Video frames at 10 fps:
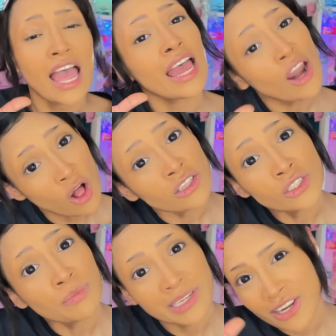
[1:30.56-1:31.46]
and
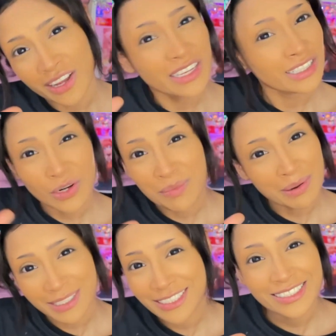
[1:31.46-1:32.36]
also me talking a little bit
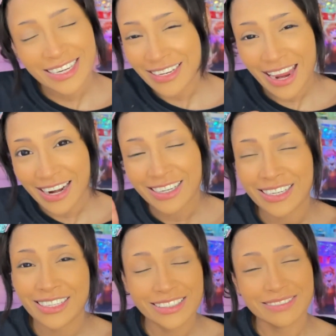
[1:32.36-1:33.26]
on skincare,